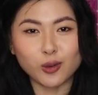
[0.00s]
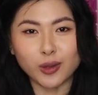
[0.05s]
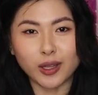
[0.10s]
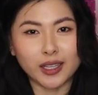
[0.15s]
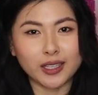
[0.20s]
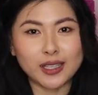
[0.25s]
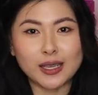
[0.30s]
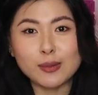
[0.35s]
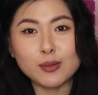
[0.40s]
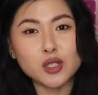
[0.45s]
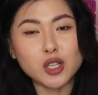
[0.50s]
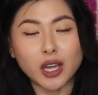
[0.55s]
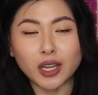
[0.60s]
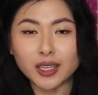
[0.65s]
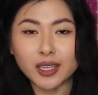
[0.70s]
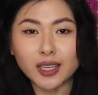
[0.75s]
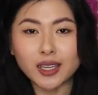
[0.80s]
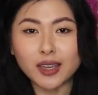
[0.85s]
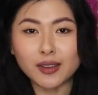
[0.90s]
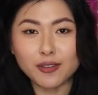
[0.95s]
So like keep
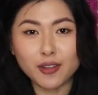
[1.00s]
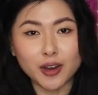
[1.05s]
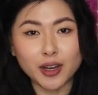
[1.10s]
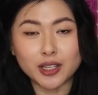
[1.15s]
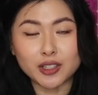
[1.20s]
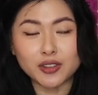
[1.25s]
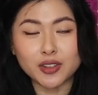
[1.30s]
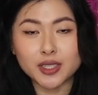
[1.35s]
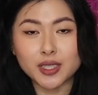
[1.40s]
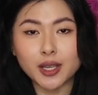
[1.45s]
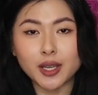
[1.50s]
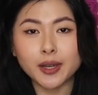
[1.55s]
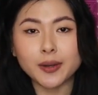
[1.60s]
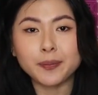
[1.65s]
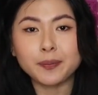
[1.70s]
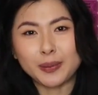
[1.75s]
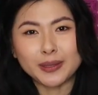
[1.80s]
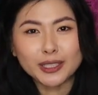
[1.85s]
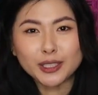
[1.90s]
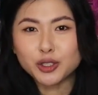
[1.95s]
checking if you're
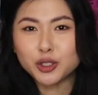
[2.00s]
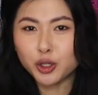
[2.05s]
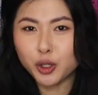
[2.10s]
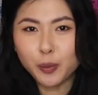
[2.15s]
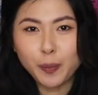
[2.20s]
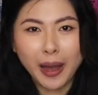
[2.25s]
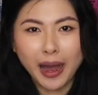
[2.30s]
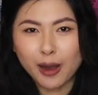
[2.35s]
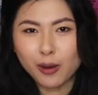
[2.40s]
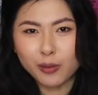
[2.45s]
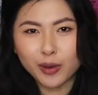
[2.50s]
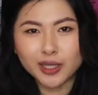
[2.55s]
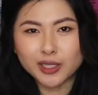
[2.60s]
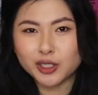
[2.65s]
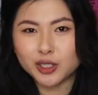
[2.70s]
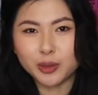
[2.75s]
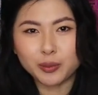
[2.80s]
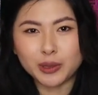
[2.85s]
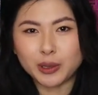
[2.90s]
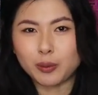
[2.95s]
interested. But the 2 pound one
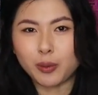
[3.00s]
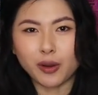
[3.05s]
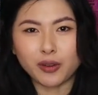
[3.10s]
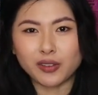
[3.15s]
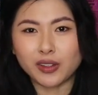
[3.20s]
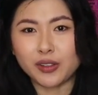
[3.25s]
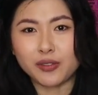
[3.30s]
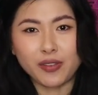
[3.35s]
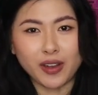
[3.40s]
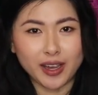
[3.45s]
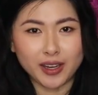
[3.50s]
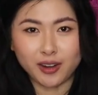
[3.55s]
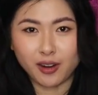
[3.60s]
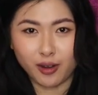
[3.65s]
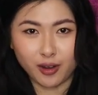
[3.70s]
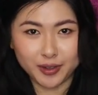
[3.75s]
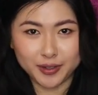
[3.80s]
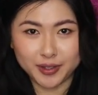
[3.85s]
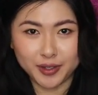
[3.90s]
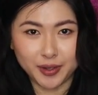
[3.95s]
should be perfectly fine
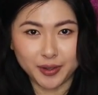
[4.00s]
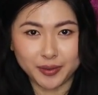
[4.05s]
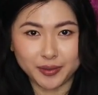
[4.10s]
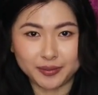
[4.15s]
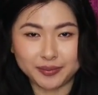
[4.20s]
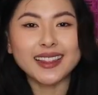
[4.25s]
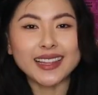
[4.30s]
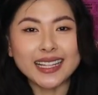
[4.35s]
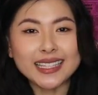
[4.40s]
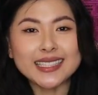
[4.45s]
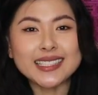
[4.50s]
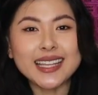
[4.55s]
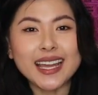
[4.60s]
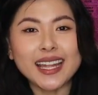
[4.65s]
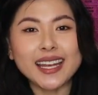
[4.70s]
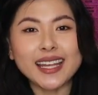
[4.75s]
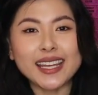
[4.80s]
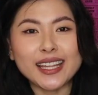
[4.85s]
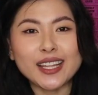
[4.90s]
also. Let's get